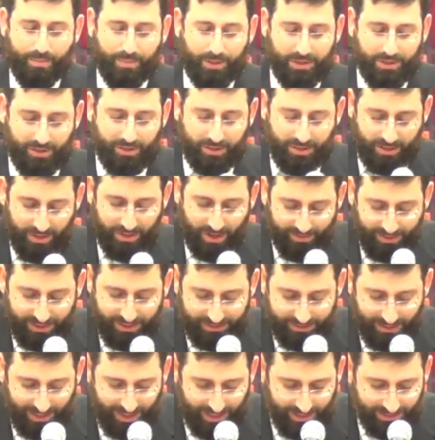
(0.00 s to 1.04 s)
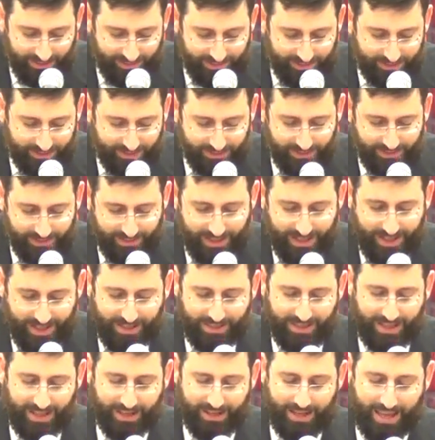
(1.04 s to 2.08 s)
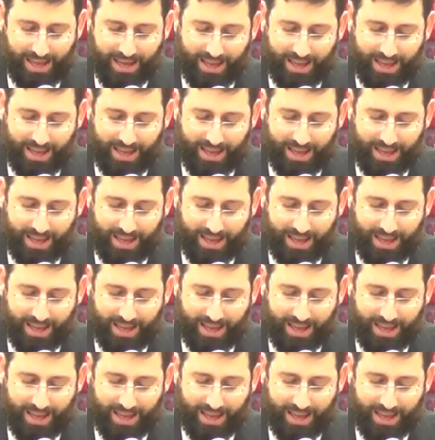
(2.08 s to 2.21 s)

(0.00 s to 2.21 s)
But the, the Navi says they